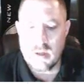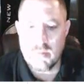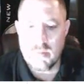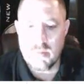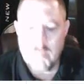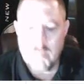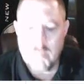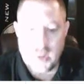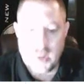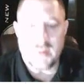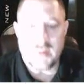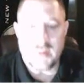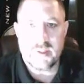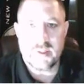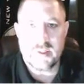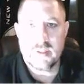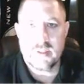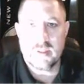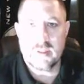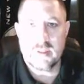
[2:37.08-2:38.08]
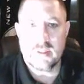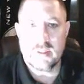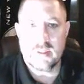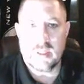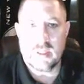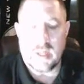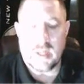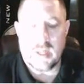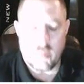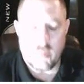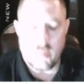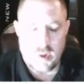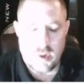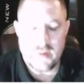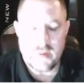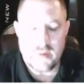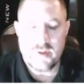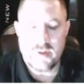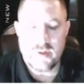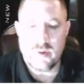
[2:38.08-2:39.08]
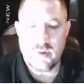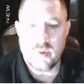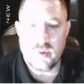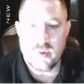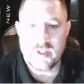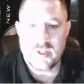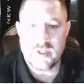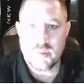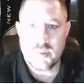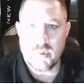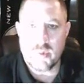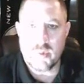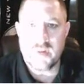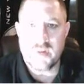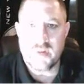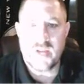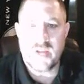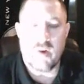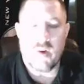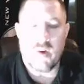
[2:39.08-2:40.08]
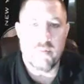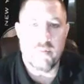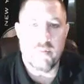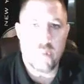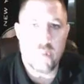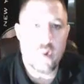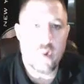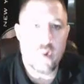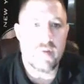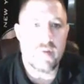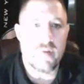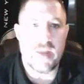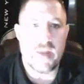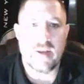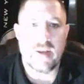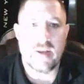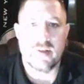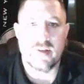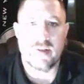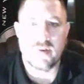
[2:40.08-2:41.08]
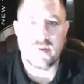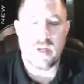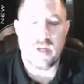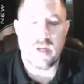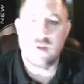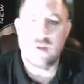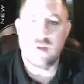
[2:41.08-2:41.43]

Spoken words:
but I wanted to express how important that is, right?